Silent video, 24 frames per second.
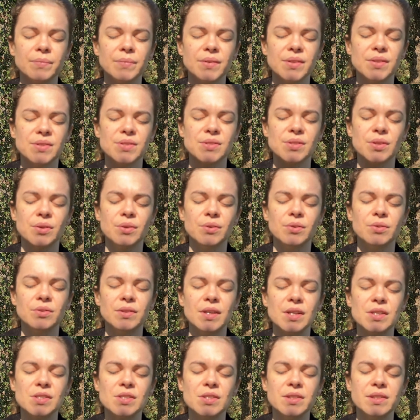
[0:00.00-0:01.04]
So
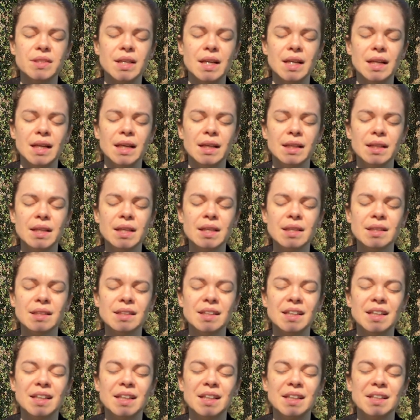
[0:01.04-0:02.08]
there's a deadline,
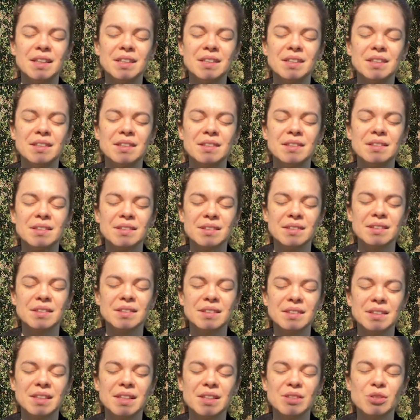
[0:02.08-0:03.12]
and
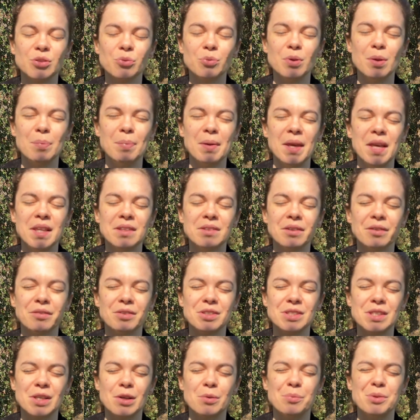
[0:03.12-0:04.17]
it's a repeat of a
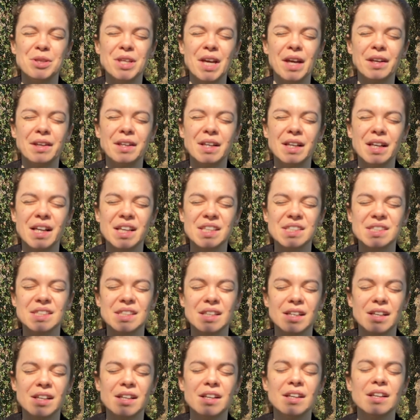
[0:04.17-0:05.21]
ceremony I did last
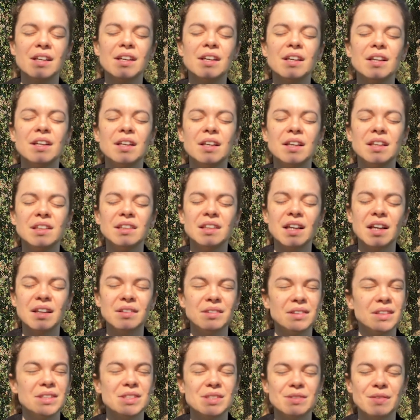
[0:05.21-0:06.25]
year that
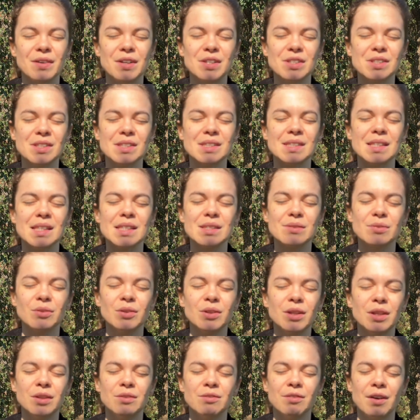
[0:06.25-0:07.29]
is very successful
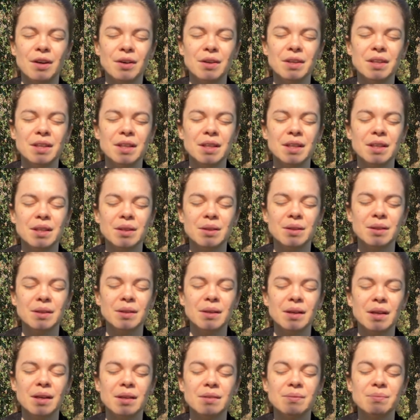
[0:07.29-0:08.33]
and very
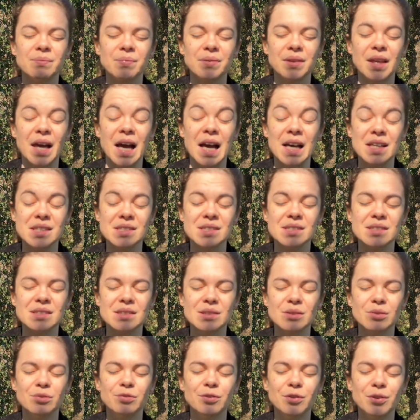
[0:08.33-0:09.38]

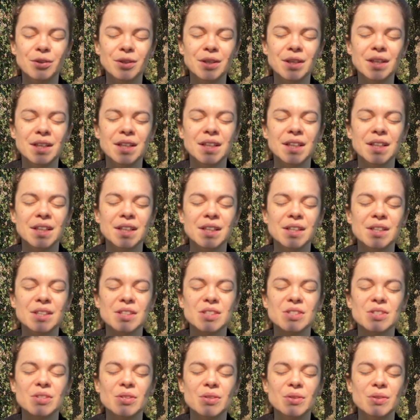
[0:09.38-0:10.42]
asked for.
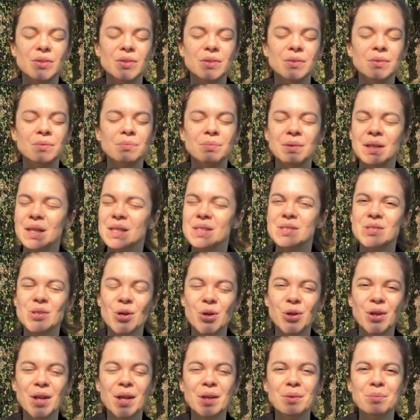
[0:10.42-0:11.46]
So please
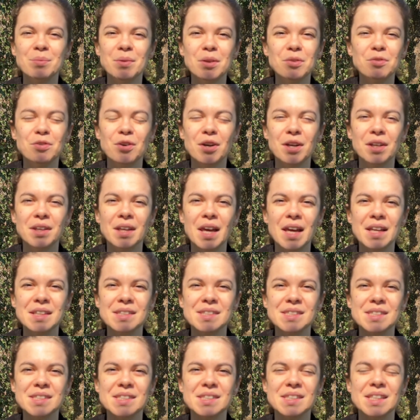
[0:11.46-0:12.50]
join in before it
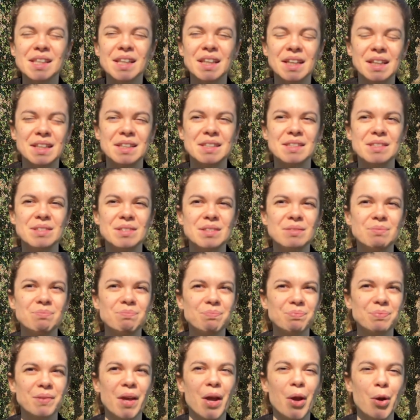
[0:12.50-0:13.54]
ends, and
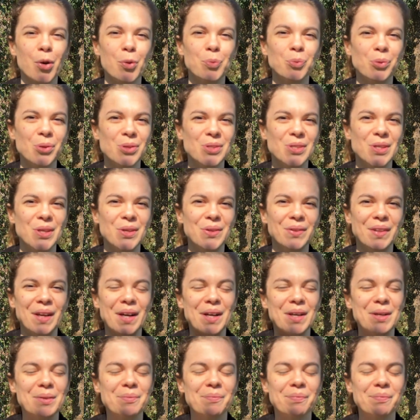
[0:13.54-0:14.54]
I hope to see you there.